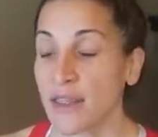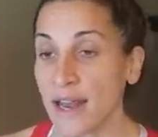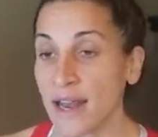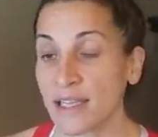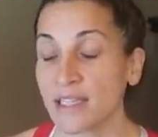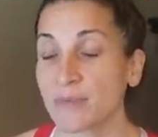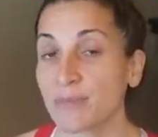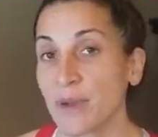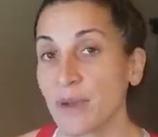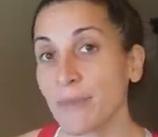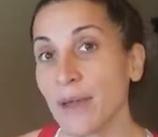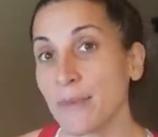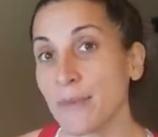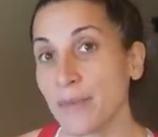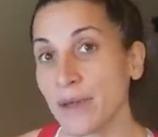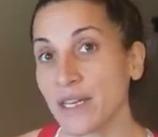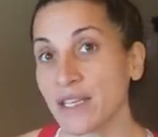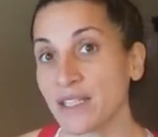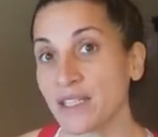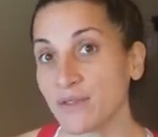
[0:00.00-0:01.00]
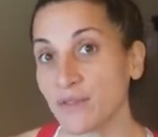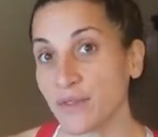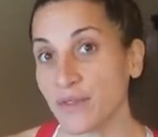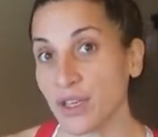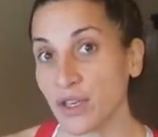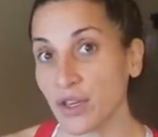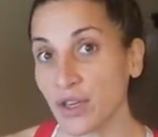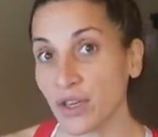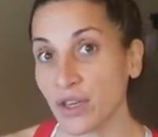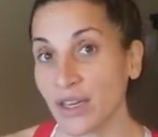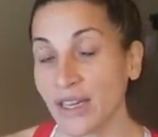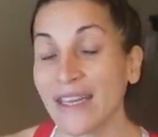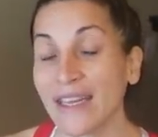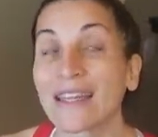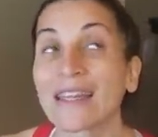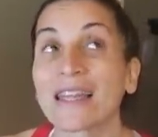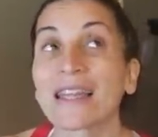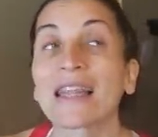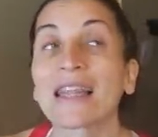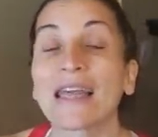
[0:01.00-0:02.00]
that has been my biggest fear
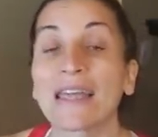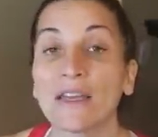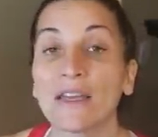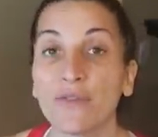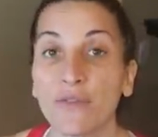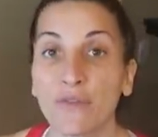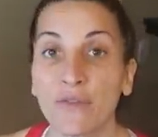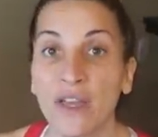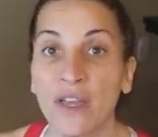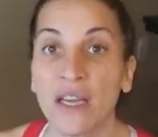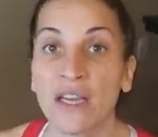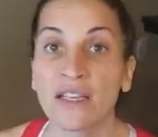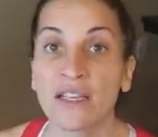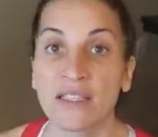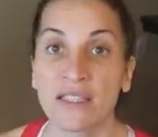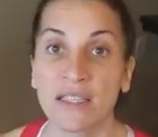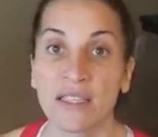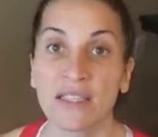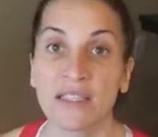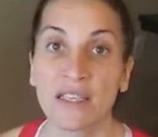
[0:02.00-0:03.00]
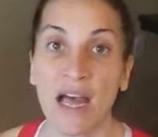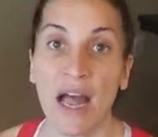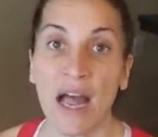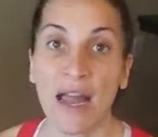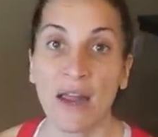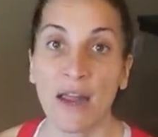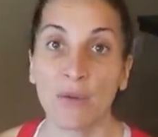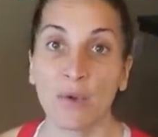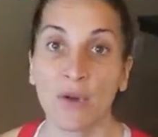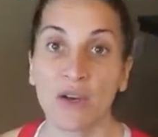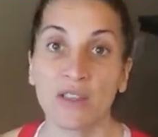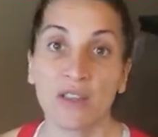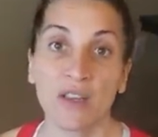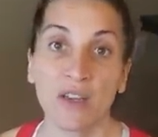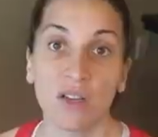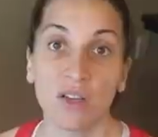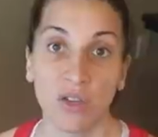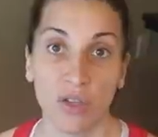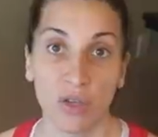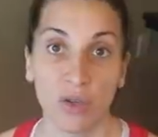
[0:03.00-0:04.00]
in life since I was
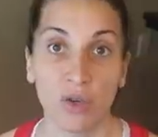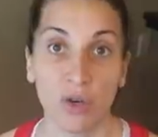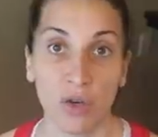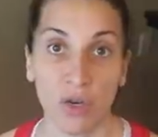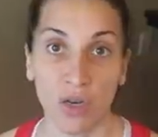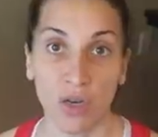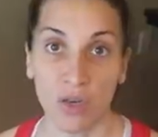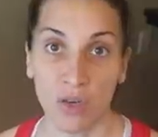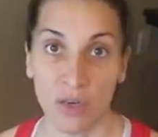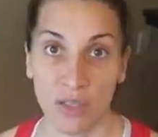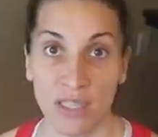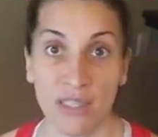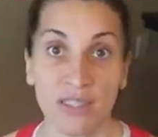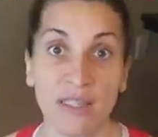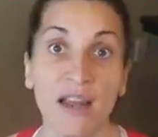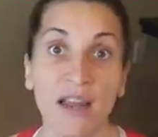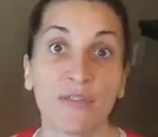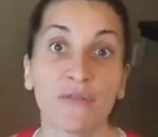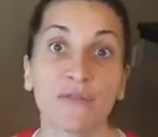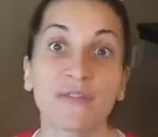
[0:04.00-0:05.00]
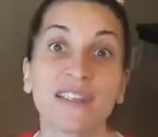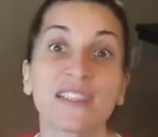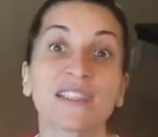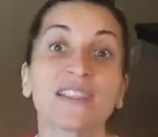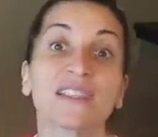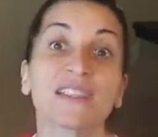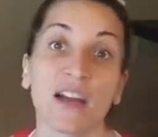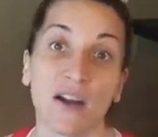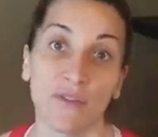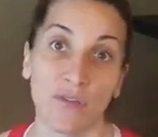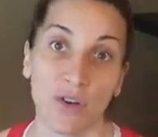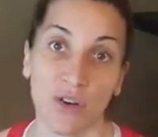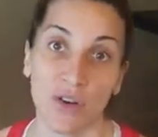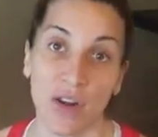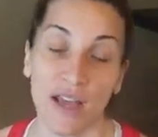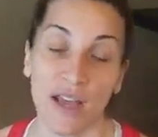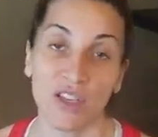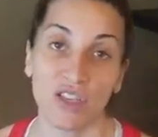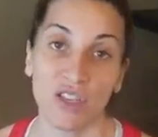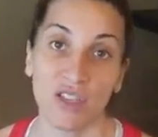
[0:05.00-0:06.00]
a little girl. Since I've discovered,
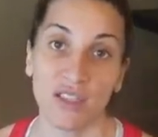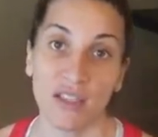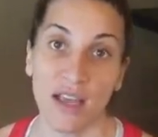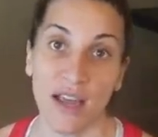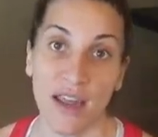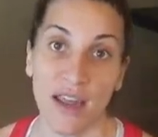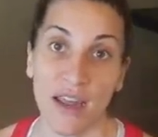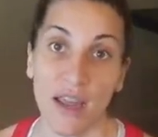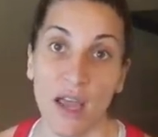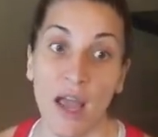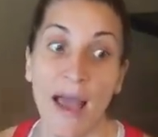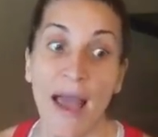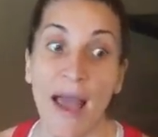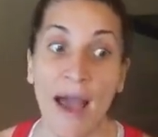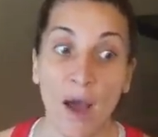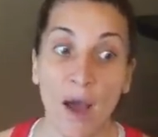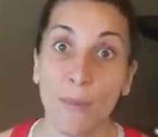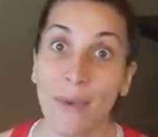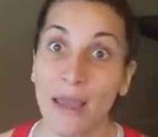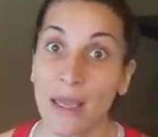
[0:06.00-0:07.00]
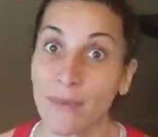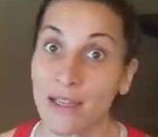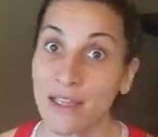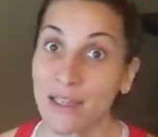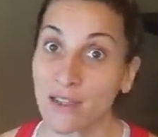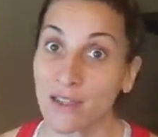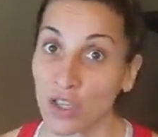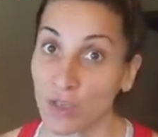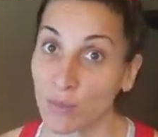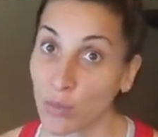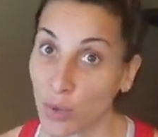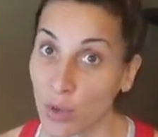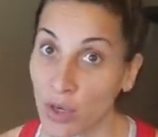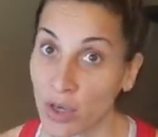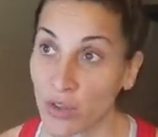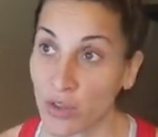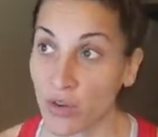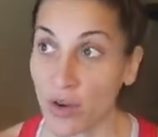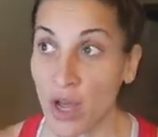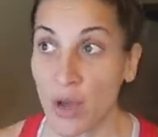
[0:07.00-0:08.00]
I should say, how babies are born,
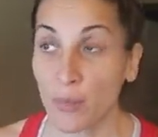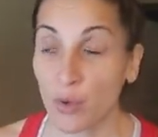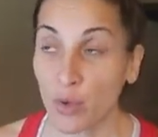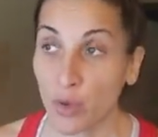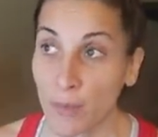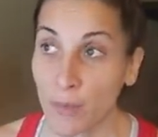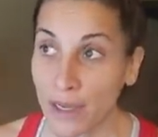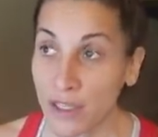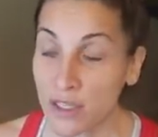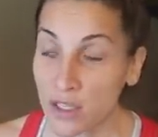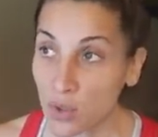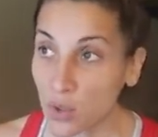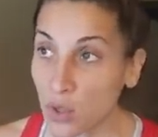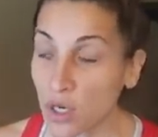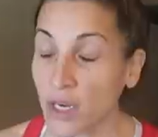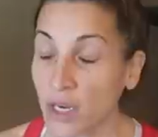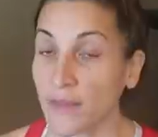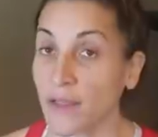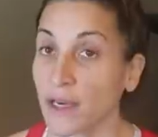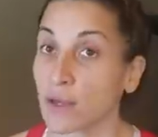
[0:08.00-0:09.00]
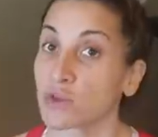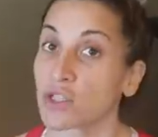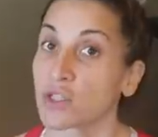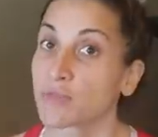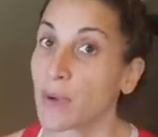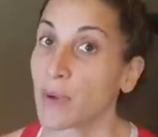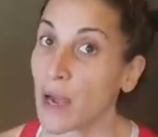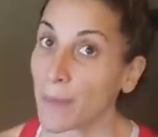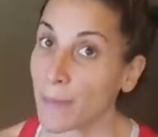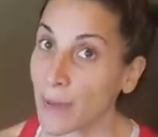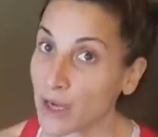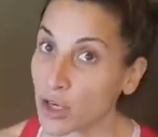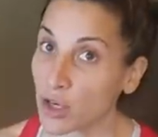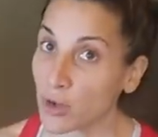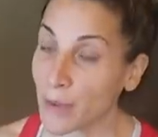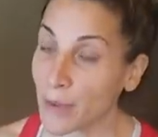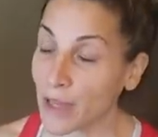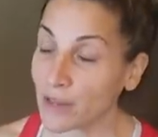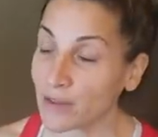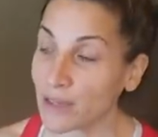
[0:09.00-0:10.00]
and they're not born by a stork and they don't just pop out of
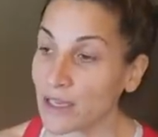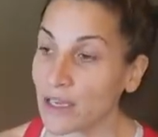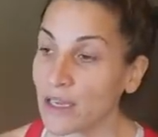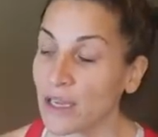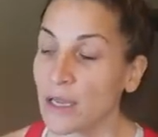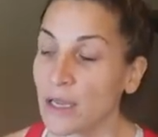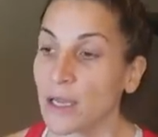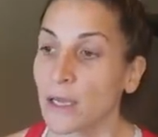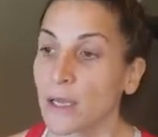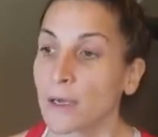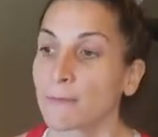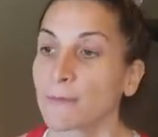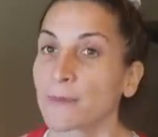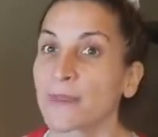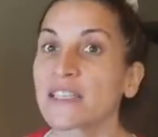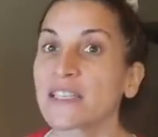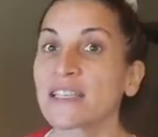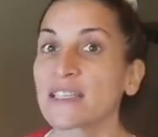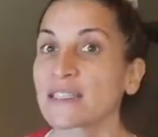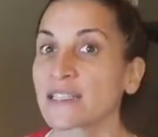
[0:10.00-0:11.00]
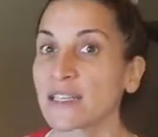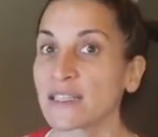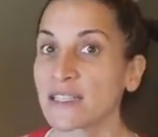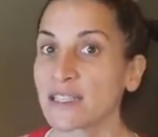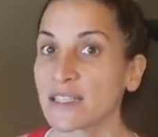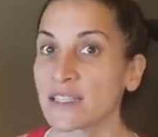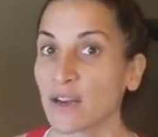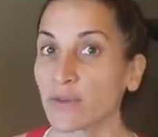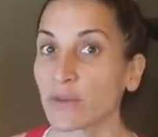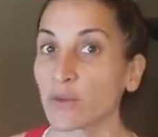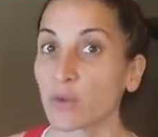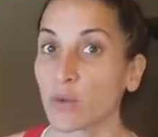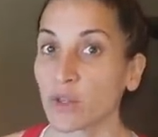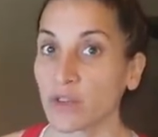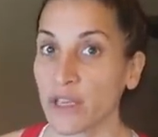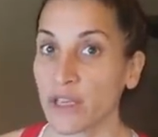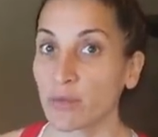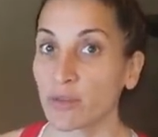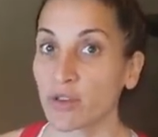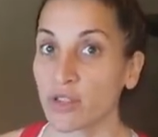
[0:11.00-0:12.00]
your belly. Since I discovered what
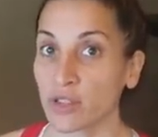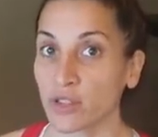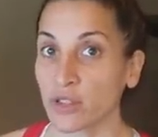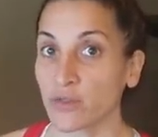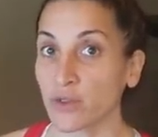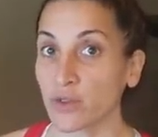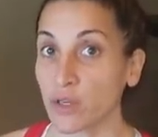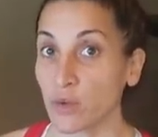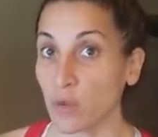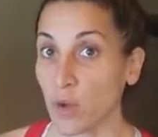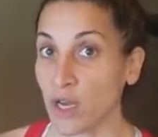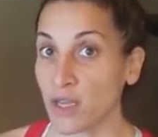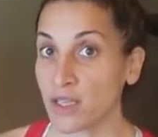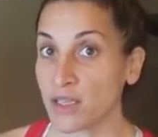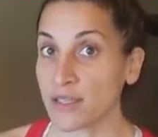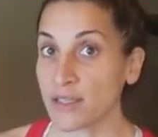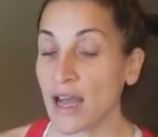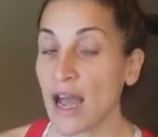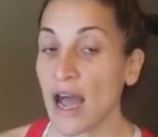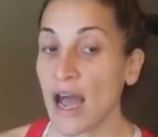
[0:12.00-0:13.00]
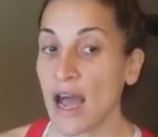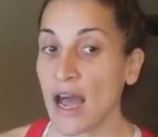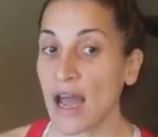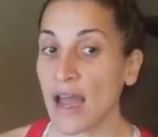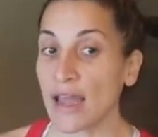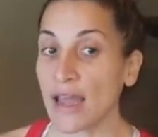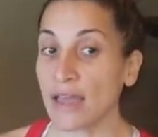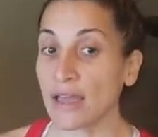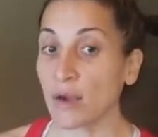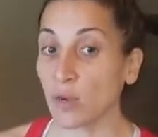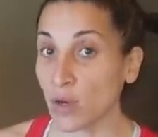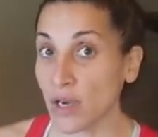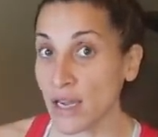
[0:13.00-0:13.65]
labor and delivery was, I,